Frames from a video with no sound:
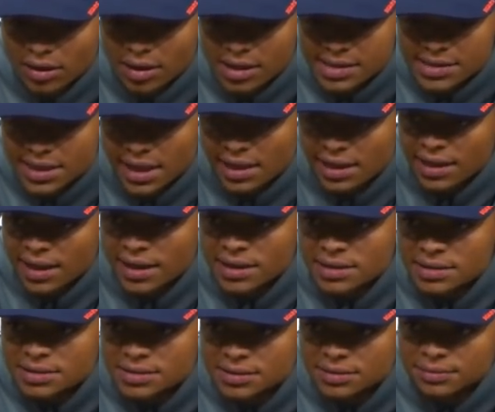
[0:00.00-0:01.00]
a silent
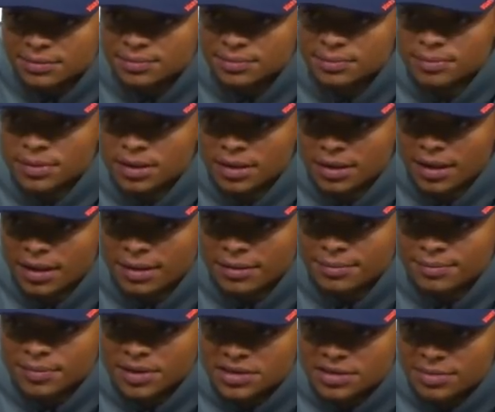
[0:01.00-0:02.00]
cadence. But, yeah,
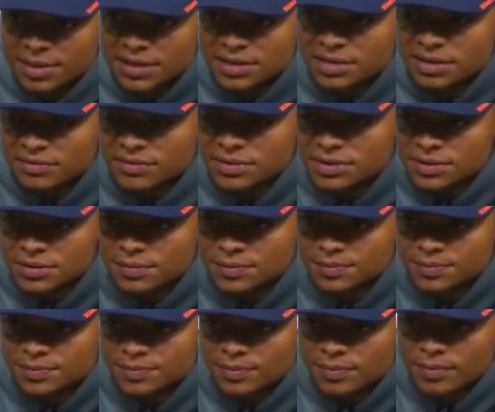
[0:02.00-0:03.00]
that's the biggest difference.
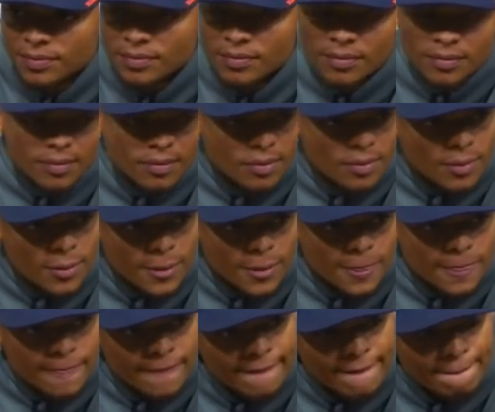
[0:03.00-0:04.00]
What specific
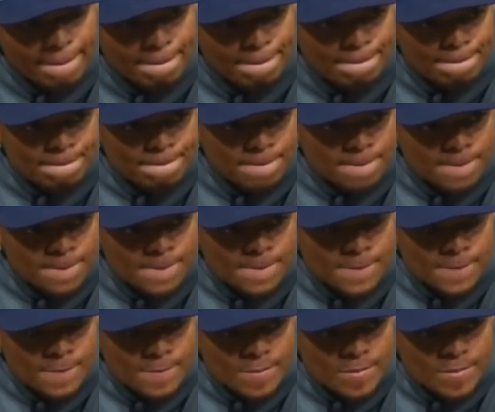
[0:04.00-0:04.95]
things do you do to